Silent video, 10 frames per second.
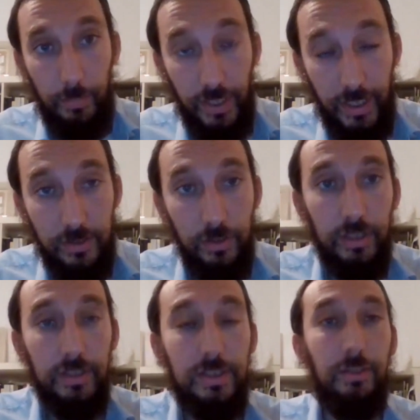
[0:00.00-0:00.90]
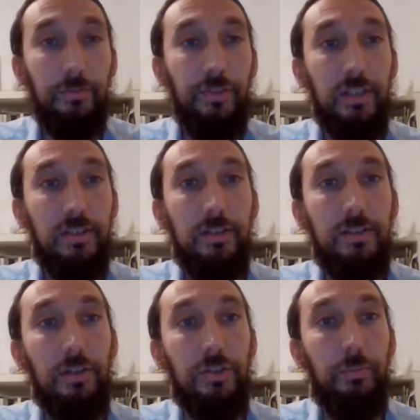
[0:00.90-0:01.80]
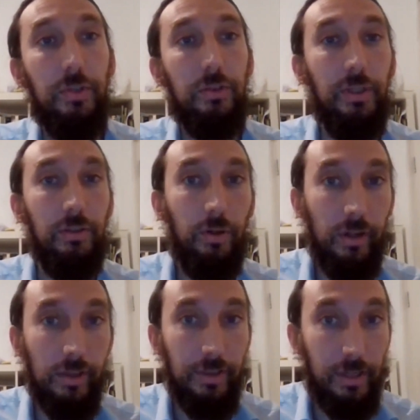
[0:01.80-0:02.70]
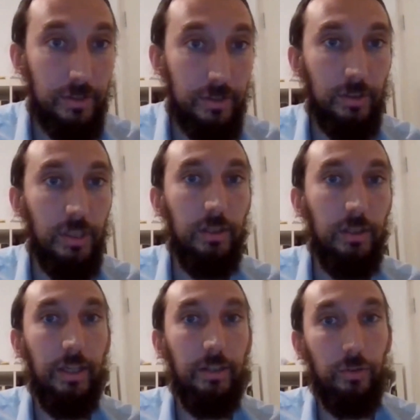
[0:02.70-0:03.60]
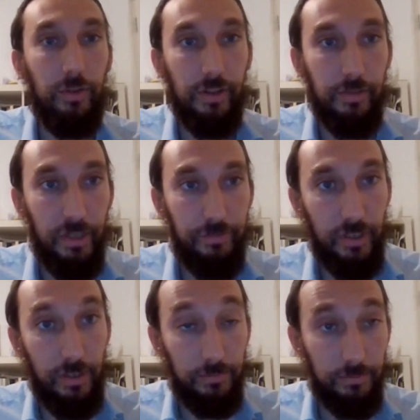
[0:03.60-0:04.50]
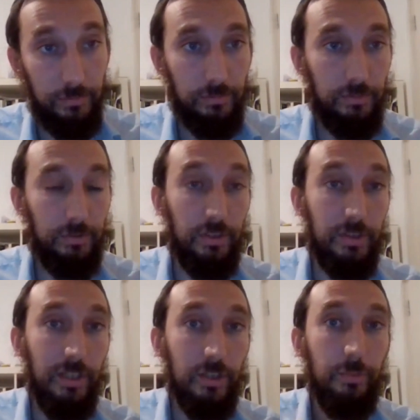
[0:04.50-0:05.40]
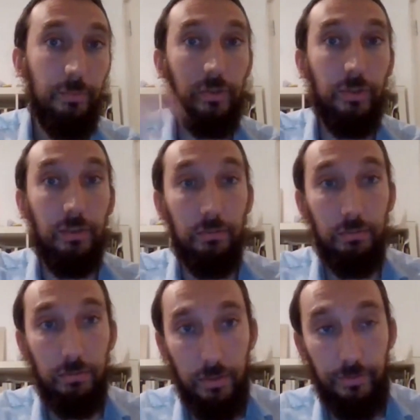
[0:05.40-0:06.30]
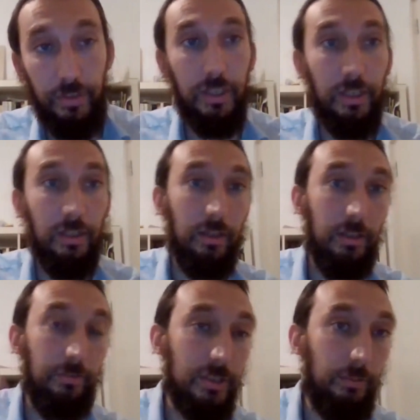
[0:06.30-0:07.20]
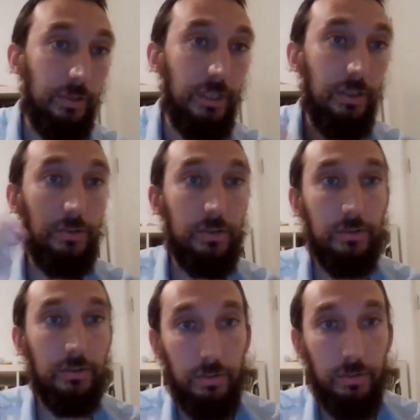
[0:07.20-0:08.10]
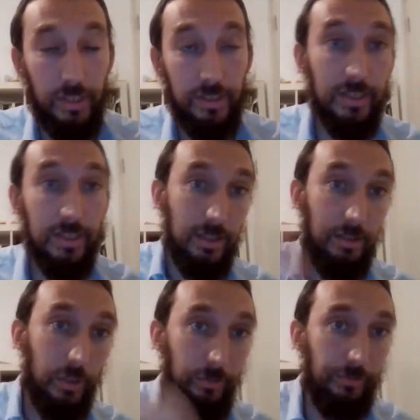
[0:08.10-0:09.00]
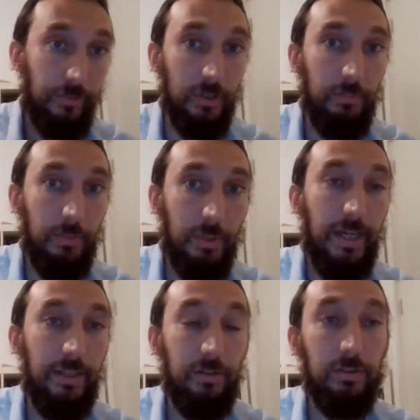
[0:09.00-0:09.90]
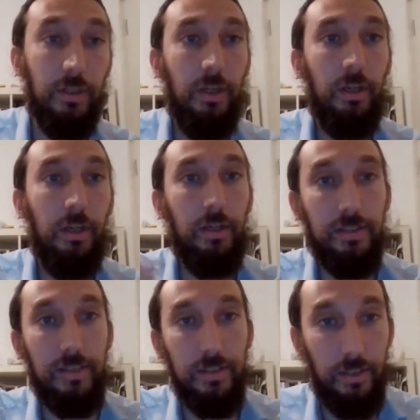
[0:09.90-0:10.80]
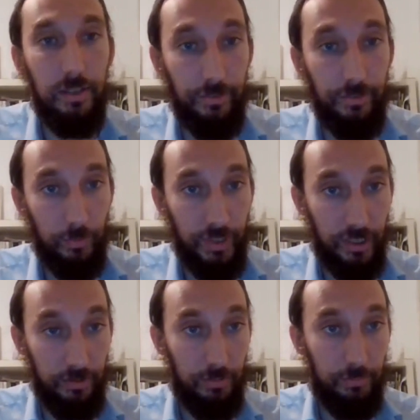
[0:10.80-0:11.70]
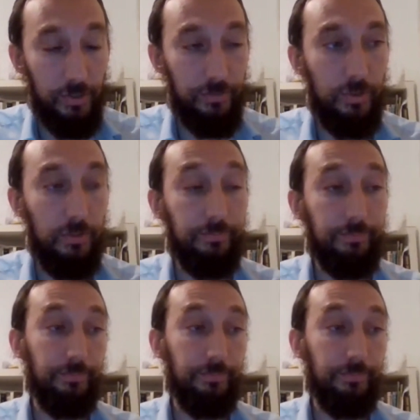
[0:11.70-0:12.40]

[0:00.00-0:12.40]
But that is not the same thing as the distinction between Torah Eretz Yisrael and Torah Bavel. The distinction between living here and living somewhere else exists in both of them and exists in a different way than both of them.